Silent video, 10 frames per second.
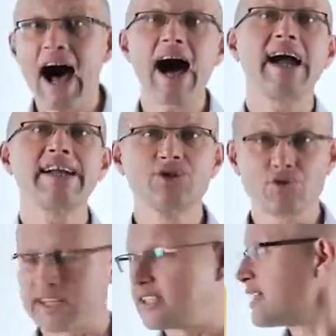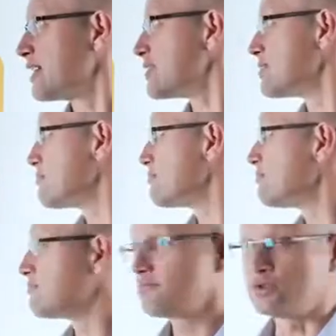I drinking
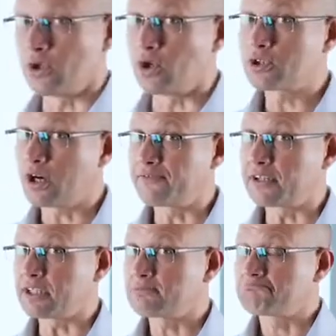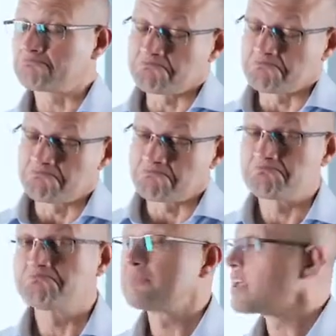your coffee?
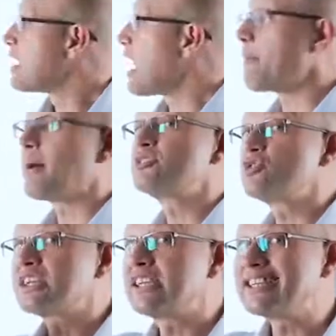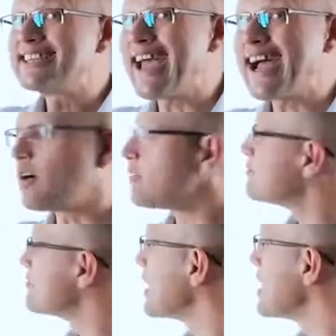Am I drinking now?
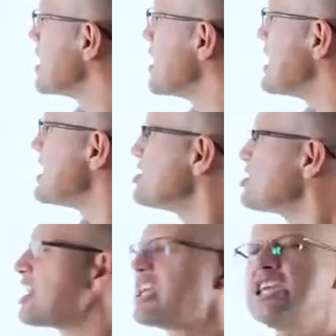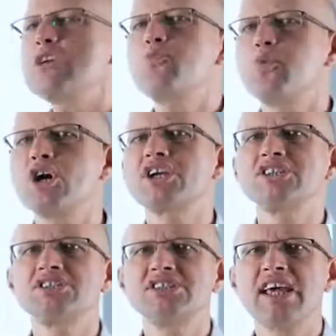Is he working
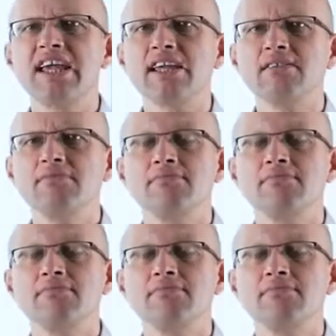today?